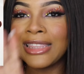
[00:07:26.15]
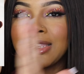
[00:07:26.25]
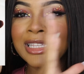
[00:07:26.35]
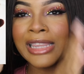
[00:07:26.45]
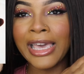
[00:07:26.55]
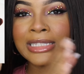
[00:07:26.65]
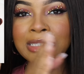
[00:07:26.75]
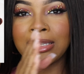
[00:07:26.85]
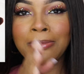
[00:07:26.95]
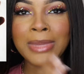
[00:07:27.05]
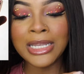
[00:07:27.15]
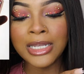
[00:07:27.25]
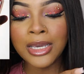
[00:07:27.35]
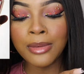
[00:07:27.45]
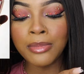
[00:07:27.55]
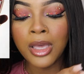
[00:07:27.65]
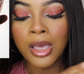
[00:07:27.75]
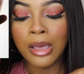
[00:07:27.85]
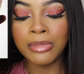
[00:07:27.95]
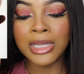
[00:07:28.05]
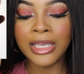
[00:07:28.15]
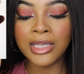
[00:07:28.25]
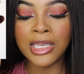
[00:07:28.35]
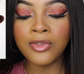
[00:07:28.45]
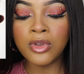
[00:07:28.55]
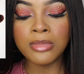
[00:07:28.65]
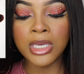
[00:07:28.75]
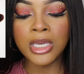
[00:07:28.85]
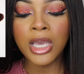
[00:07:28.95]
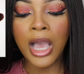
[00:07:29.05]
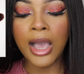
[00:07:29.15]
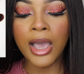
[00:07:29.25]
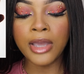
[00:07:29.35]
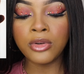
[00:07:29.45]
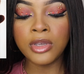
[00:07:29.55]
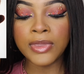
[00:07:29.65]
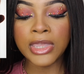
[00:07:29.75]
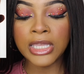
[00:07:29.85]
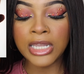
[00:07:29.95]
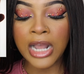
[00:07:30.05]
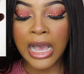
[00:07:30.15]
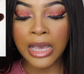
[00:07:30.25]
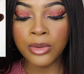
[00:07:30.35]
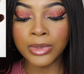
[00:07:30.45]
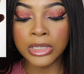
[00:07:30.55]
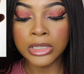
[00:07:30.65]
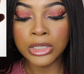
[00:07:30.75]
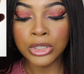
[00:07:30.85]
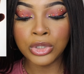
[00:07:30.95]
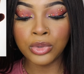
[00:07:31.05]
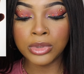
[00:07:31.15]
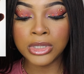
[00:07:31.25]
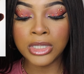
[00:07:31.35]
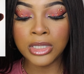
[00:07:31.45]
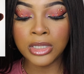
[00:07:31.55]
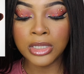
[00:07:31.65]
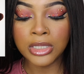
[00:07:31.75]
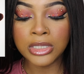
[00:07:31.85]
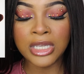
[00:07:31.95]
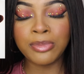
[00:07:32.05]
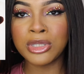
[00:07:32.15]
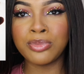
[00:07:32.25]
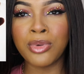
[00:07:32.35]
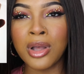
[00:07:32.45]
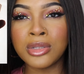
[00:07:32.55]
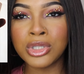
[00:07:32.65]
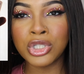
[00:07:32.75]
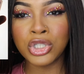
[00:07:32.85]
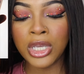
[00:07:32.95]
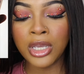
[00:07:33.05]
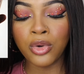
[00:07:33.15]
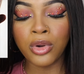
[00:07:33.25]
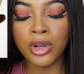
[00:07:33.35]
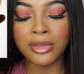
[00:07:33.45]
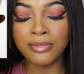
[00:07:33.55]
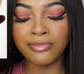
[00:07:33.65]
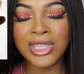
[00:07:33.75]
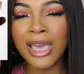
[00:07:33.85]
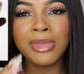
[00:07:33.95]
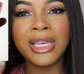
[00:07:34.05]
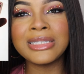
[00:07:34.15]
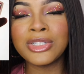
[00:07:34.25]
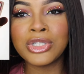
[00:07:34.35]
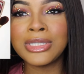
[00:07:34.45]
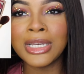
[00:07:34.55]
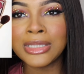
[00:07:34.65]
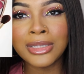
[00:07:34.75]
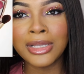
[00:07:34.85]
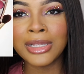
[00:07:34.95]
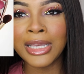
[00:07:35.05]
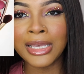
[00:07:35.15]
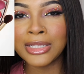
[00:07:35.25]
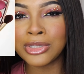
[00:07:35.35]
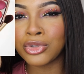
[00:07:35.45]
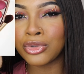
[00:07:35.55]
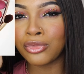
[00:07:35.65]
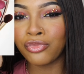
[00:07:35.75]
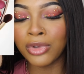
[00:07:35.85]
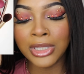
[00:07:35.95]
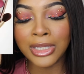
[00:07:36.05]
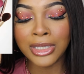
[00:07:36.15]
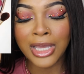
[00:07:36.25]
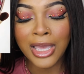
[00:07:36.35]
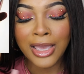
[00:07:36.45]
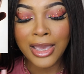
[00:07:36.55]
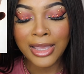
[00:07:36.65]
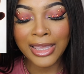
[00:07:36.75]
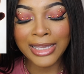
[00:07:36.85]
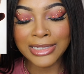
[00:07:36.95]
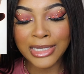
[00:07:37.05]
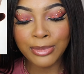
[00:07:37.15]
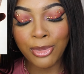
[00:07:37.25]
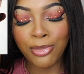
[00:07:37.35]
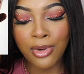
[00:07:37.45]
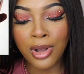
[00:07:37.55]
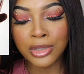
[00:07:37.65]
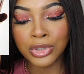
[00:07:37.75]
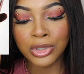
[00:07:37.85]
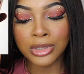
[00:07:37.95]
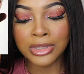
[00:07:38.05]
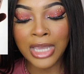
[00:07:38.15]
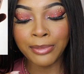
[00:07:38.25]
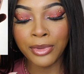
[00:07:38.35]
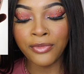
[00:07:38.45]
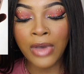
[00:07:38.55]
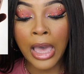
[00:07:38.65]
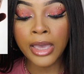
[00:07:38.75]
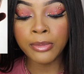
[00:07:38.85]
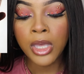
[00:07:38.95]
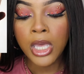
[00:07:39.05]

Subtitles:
the light to medium, but like even me, I don't even think that I would use the deepest bronze shade, or yeah, because it just doesn't look like it's really like a deep bronzer type of vibe.